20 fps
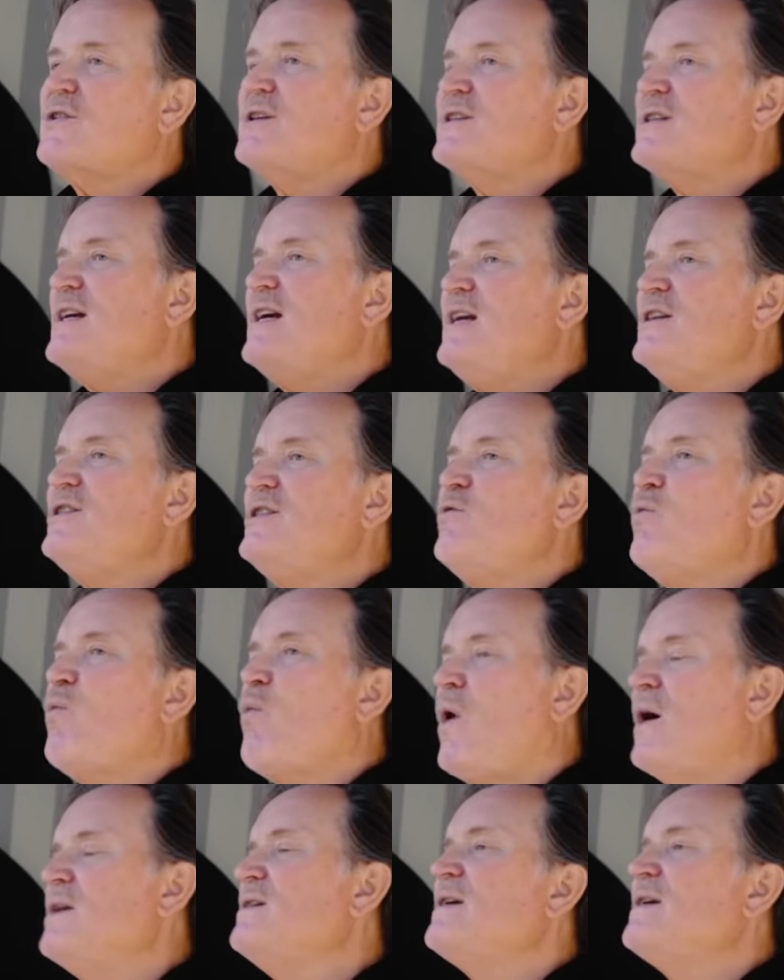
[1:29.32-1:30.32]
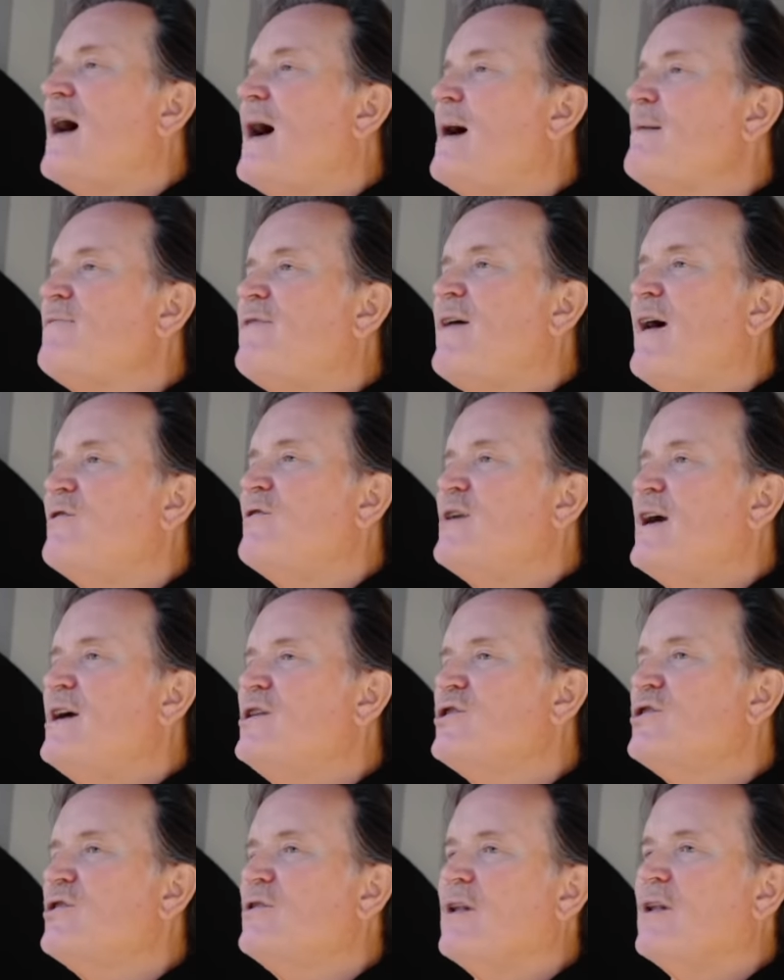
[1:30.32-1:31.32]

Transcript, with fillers: this easy one-time foundational